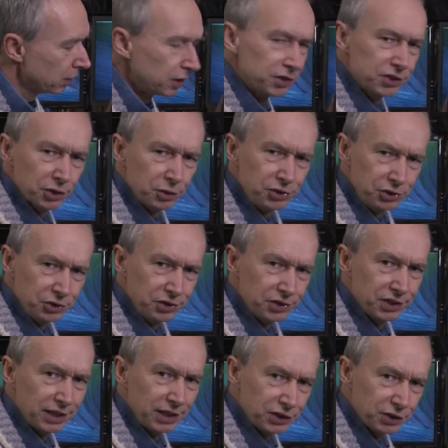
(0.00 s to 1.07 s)
So as you can
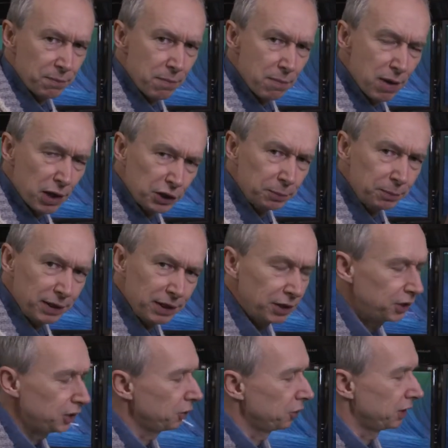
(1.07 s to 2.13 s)
see, it's a much bigger
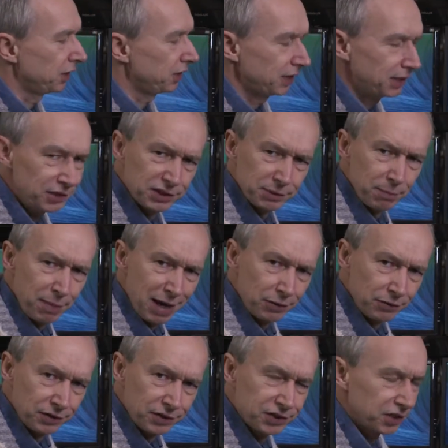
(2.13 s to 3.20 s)
unit. It's
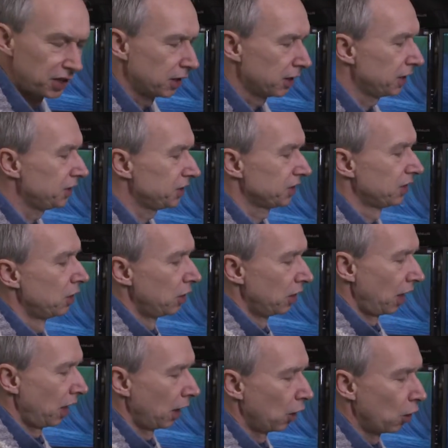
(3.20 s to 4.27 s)
about the size
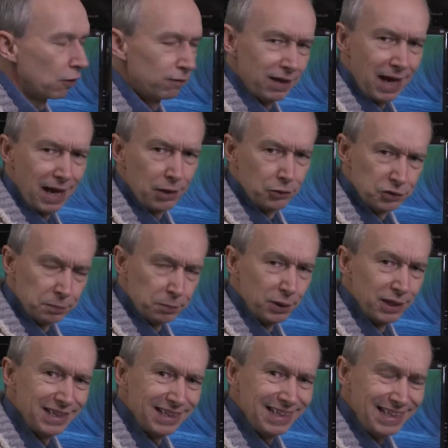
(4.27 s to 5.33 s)
of a house
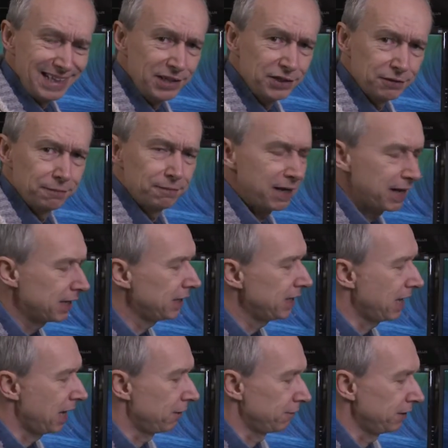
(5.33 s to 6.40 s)
brick. It is fairly
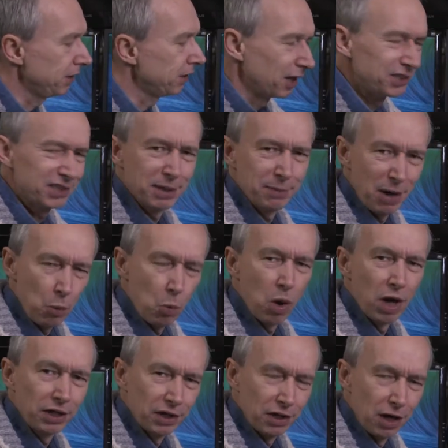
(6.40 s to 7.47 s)
heavy, I'd say about
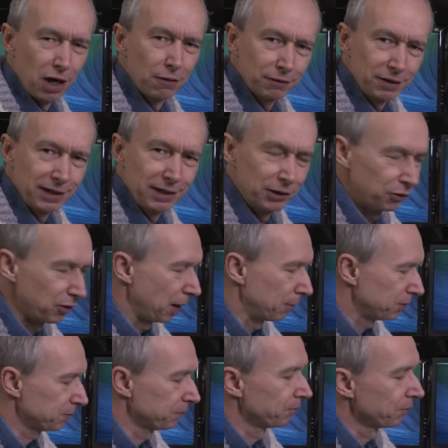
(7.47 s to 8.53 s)
1.5
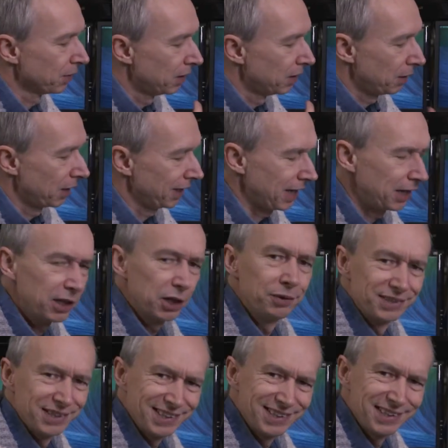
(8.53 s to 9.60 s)
kilograms. Again, though,
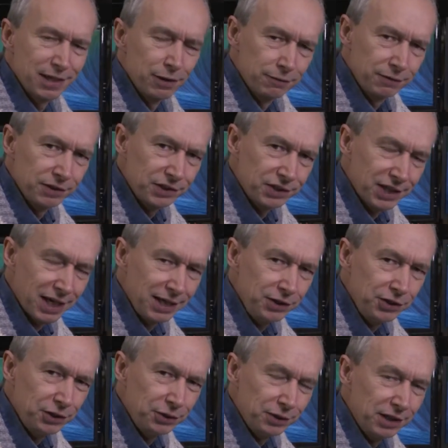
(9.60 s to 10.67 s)
it's a
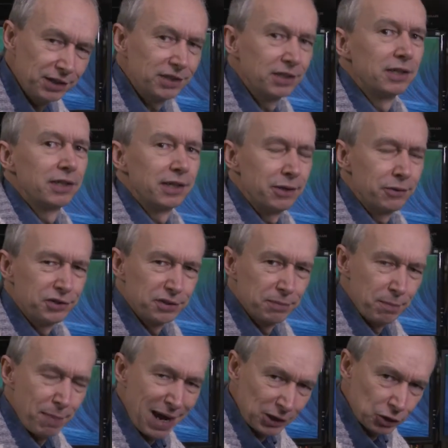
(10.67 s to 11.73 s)
self-contained unit. There is a
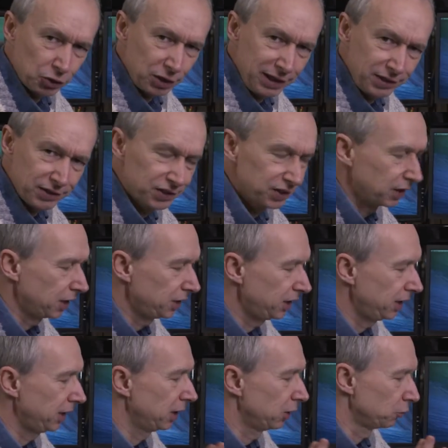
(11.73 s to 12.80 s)
battery inside
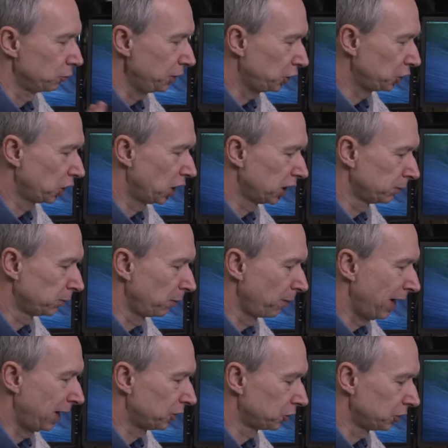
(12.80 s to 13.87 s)
here, a rechargeable
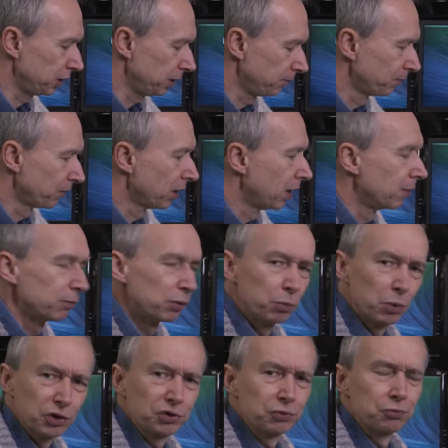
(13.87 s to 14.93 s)
battery. But
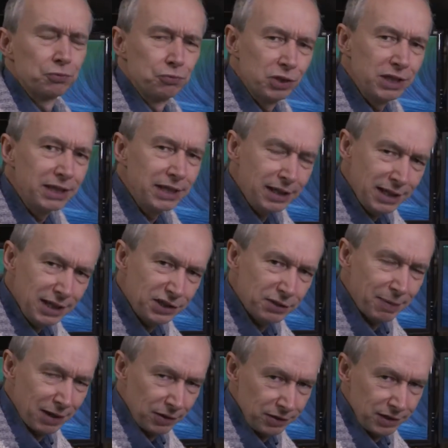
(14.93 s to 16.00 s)
what's really neat
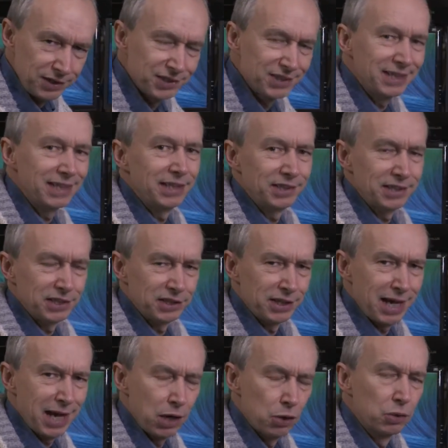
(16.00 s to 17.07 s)
about this is it's
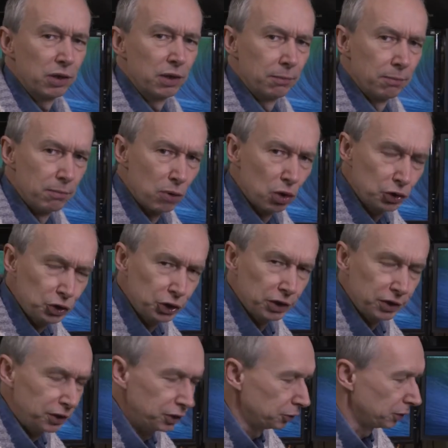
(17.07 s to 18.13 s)
now a
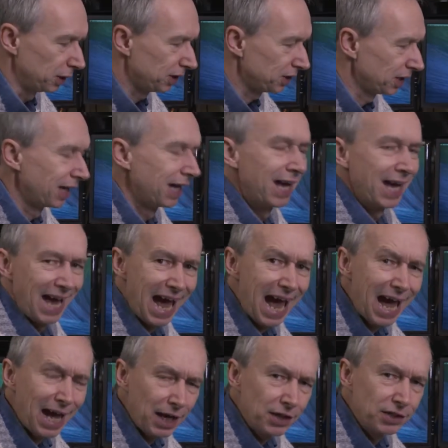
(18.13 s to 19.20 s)
modular unit
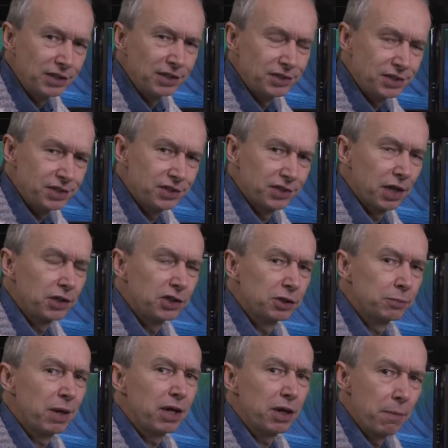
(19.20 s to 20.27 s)
and it's designed
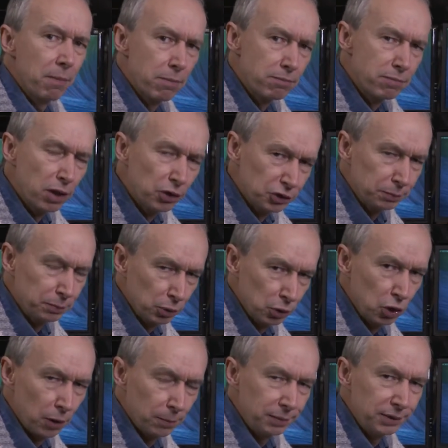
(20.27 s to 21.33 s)
to make multiple
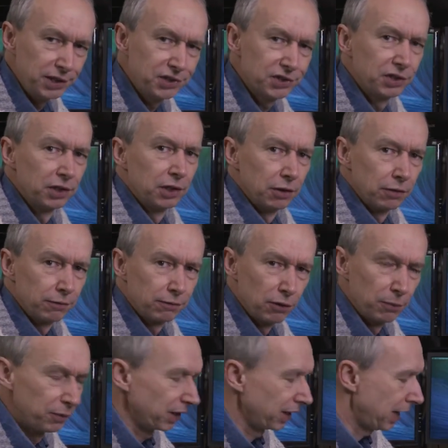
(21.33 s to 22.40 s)
copies
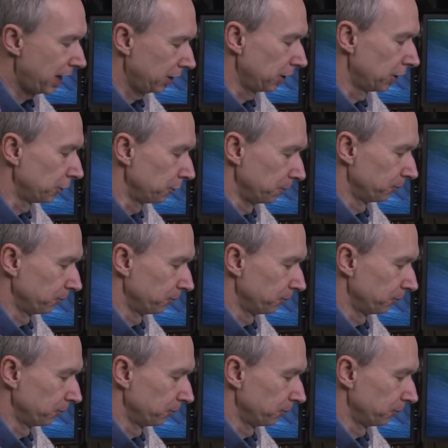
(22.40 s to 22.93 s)
from the get-go.